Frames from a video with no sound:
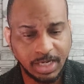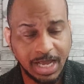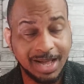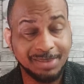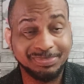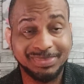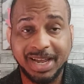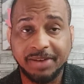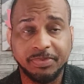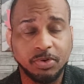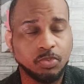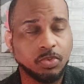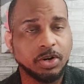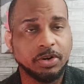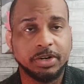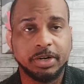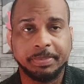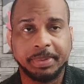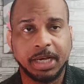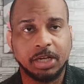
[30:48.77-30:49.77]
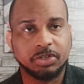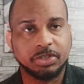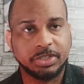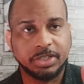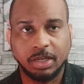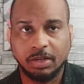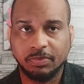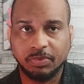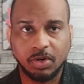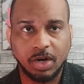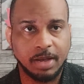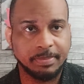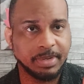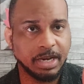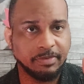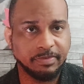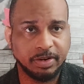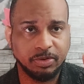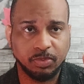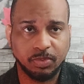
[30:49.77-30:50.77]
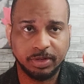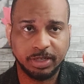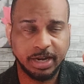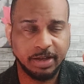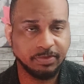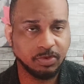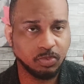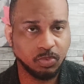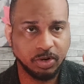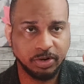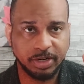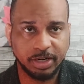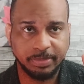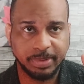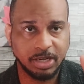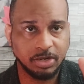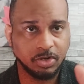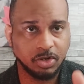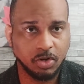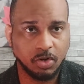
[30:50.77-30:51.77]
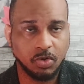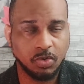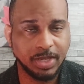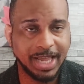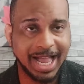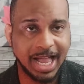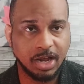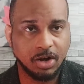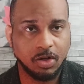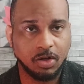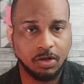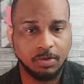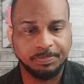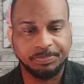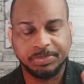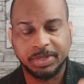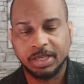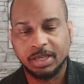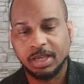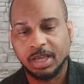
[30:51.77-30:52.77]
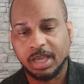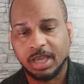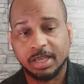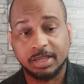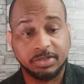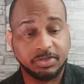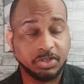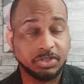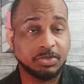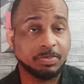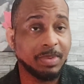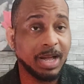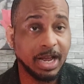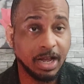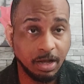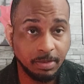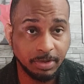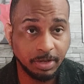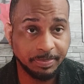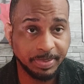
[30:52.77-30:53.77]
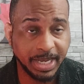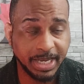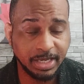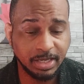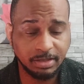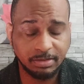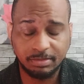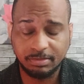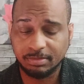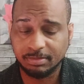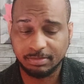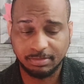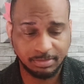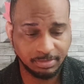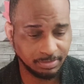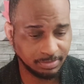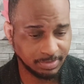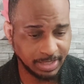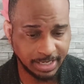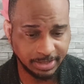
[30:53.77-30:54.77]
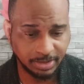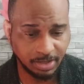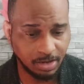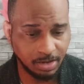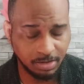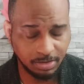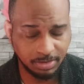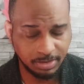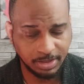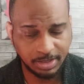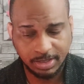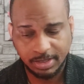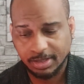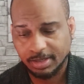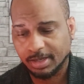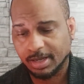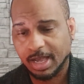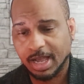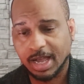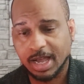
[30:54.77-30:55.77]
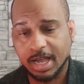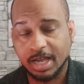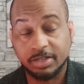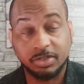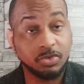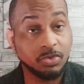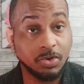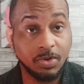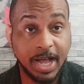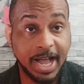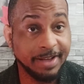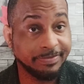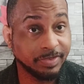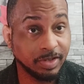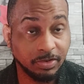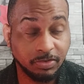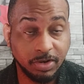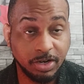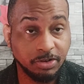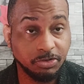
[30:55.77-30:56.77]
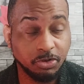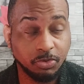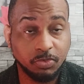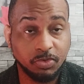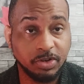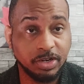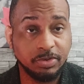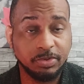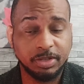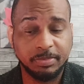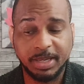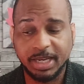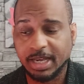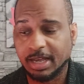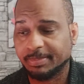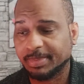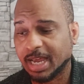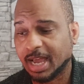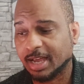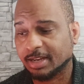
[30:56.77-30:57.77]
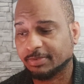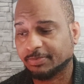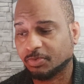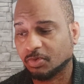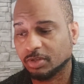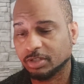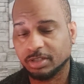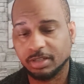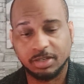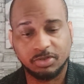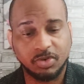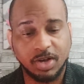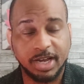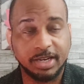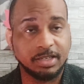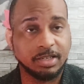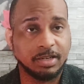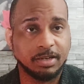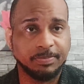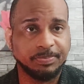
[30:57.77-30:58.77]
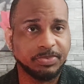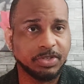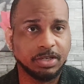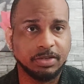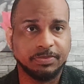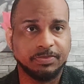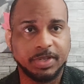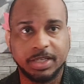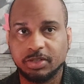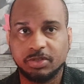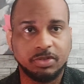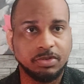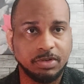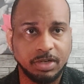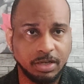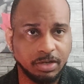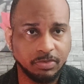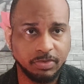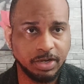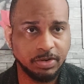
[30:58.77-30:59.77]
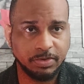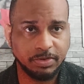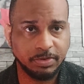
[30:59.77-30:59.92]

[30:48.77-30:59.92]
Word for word: I'm never worried about silver. I'm never never worried about gold at all. It's just my humble opinion. That's all. Uh, you don't have to agree with, agree with me. I'm not forcing, trying to convince you to agree